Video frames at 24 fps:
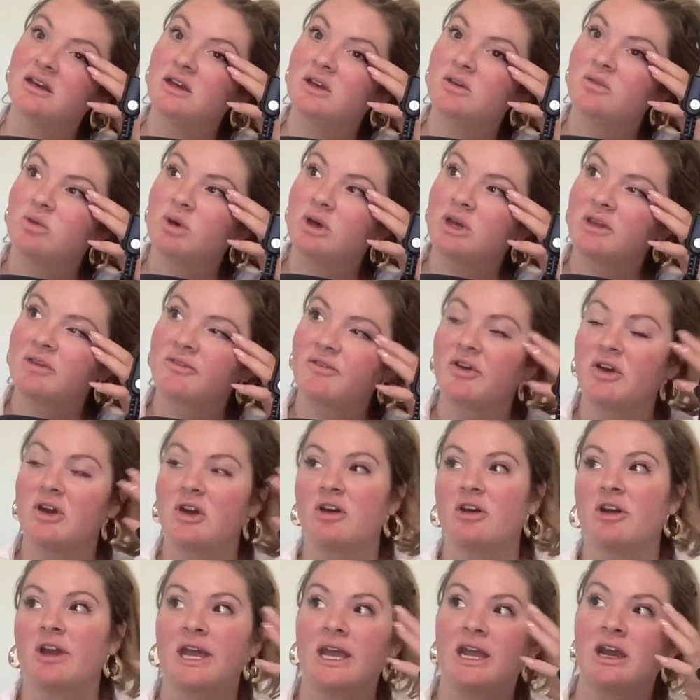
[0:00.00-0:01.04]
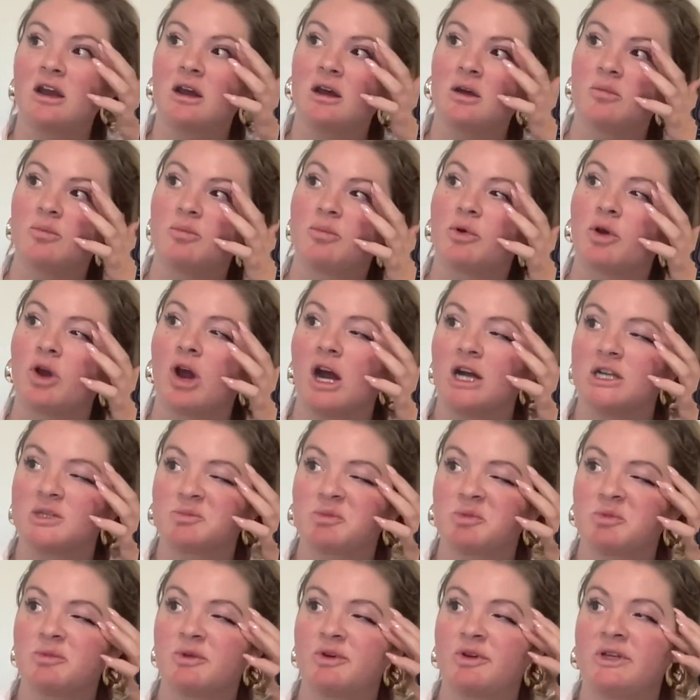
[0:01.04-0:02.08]
Well, like for her hair, cross
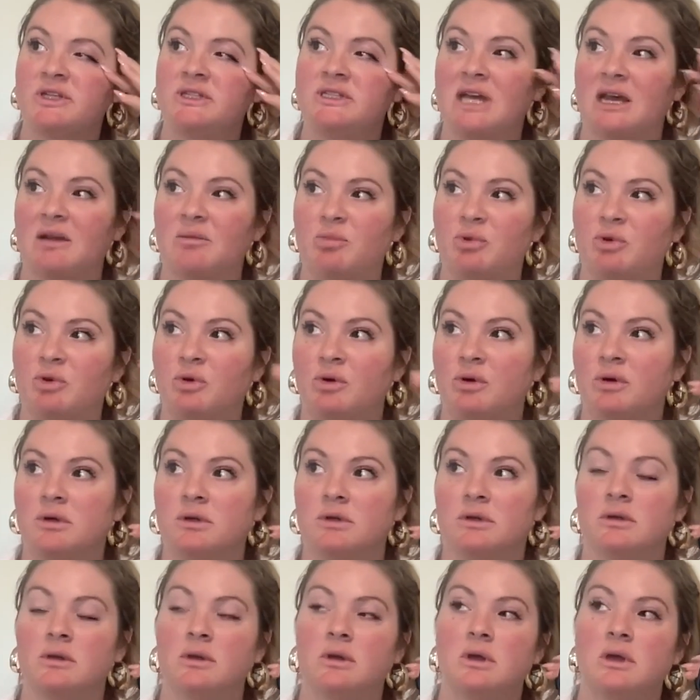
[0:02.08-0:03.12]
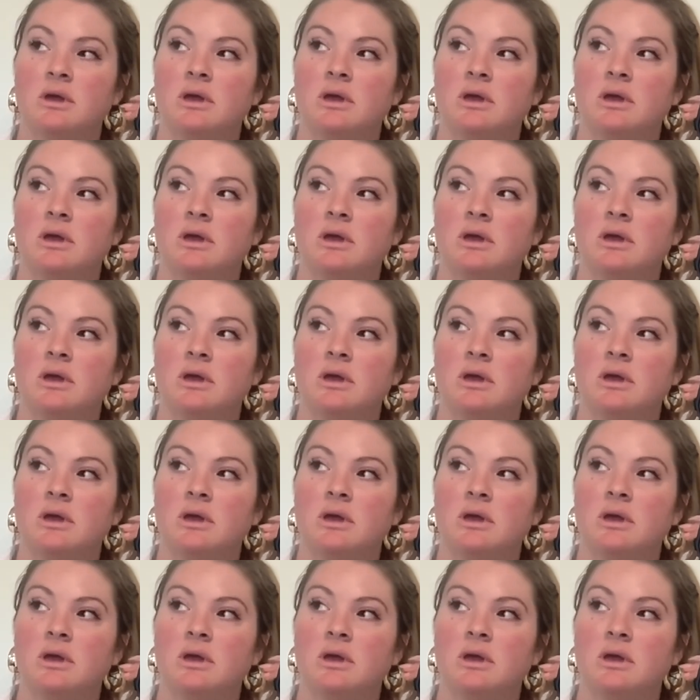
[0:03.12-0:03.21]
promoting Deadpool,